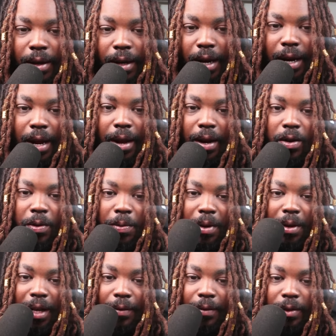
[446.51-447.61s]
And they knew
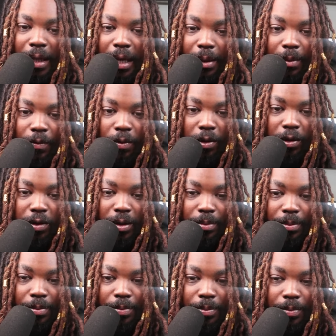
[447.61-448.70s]
what life was like before Trump,
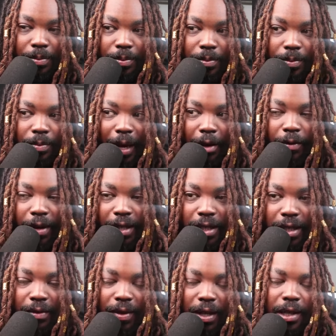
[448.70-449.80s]
like
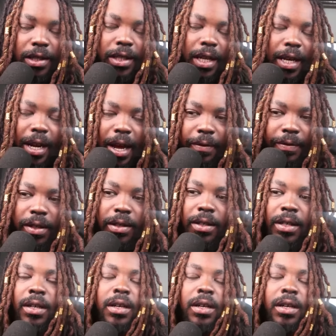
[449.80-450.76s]
recent events, and after.